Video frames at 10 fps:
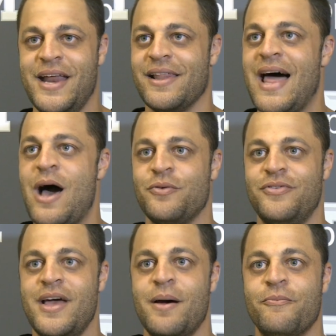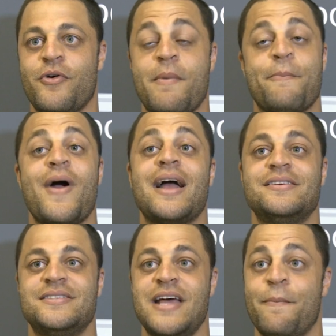it allows them from a
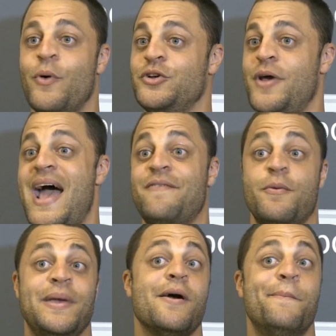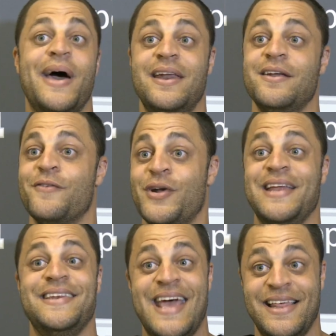practice standpoint to have to be competitive on
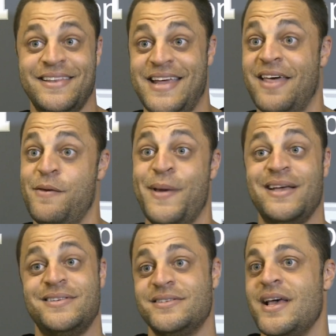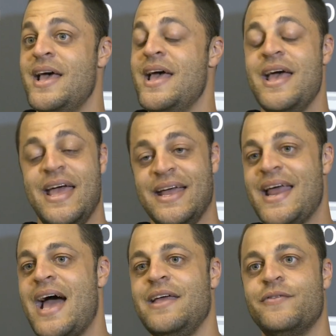a day, daily basis and
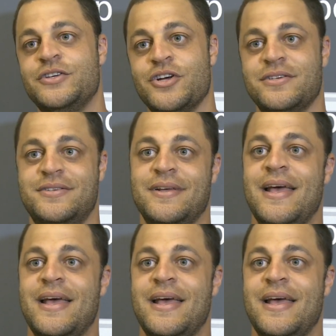not even just